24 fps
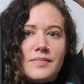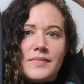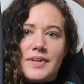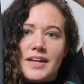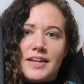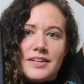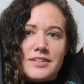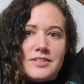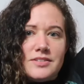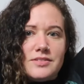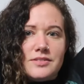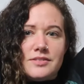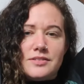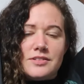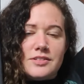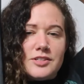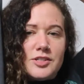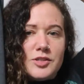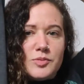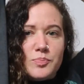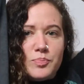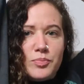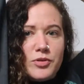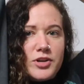It's
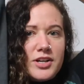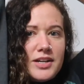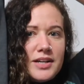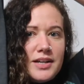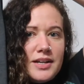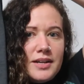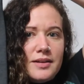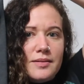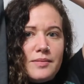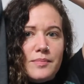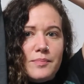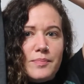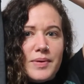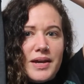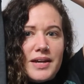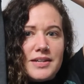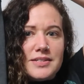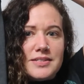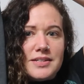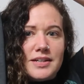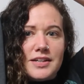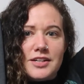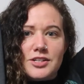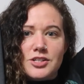just pretty
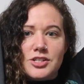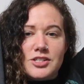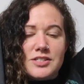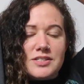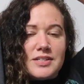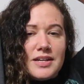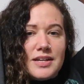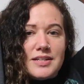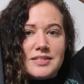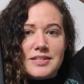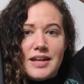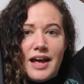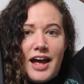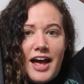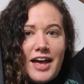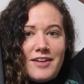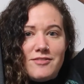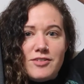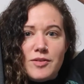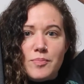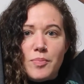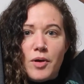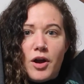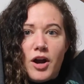basic. It just says
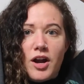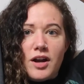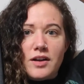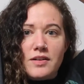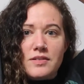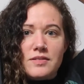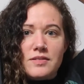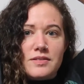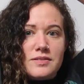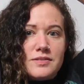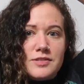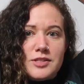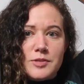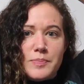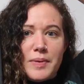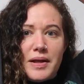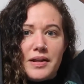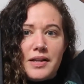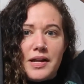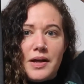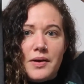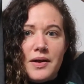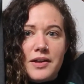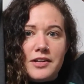Ivy Park, spell
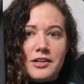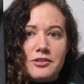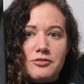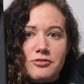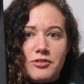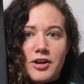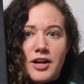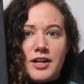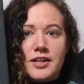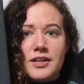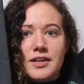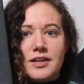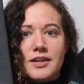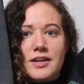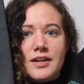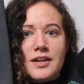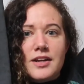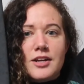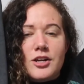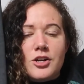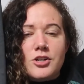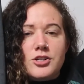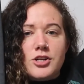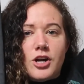out on the front,
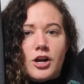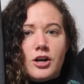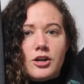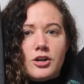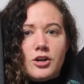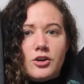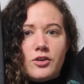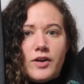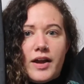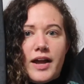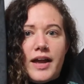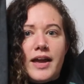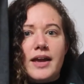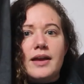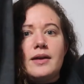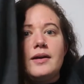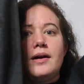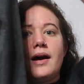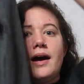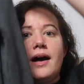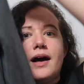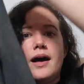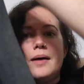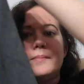dark gray.
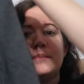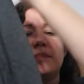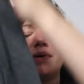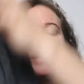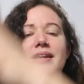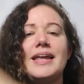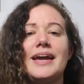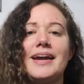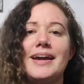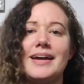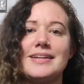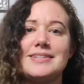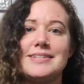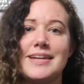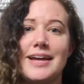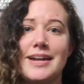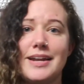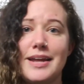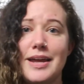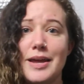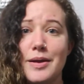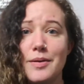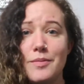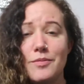But like I
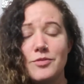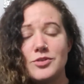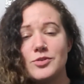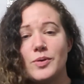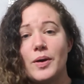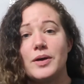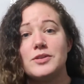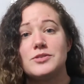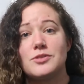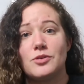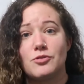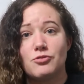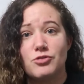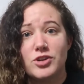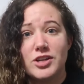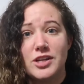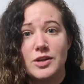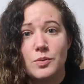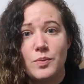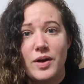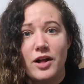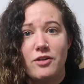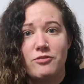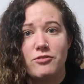said, it sells really
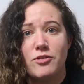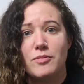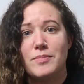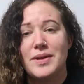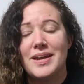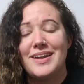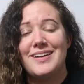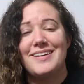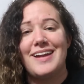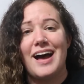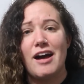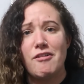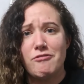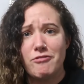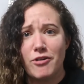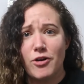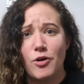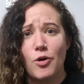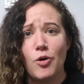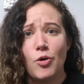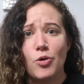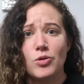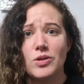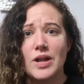well for me. Not for a
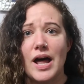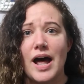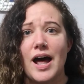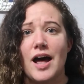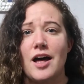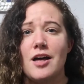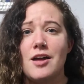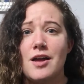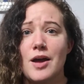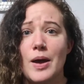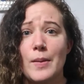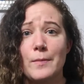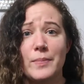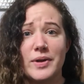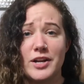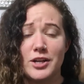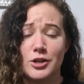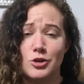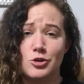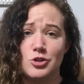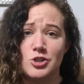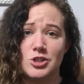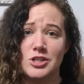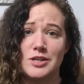whole lot, but it
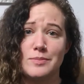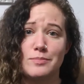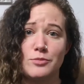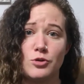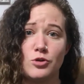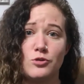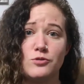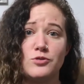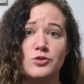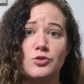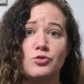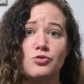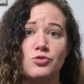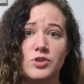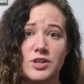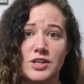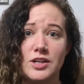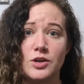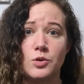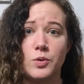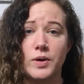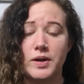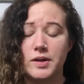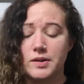usually moves really
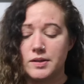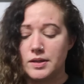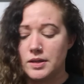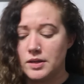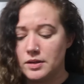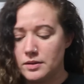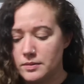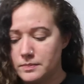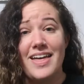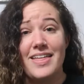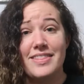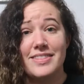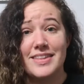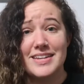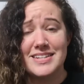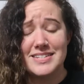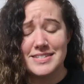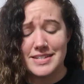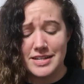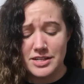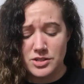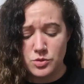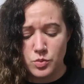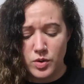quickly. This
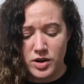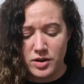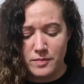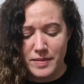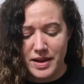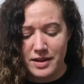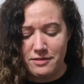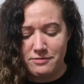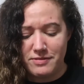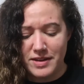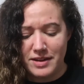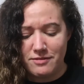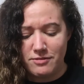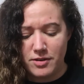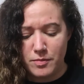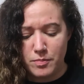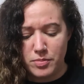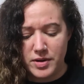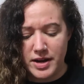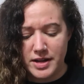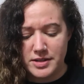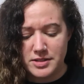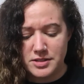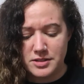is one of my favorite
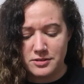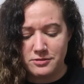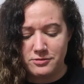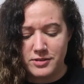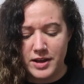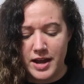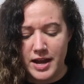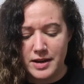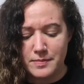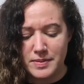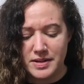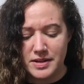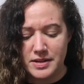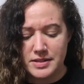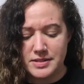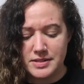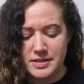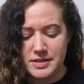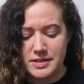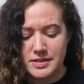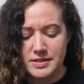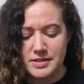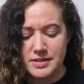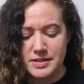brands to find because
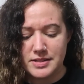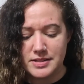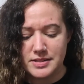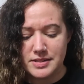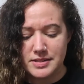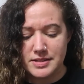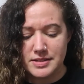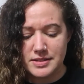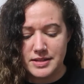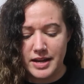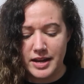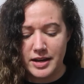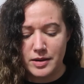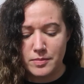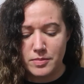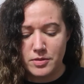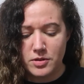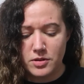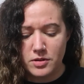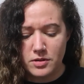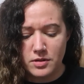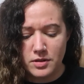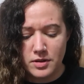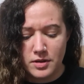it is
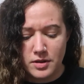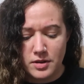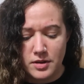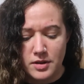sustainable,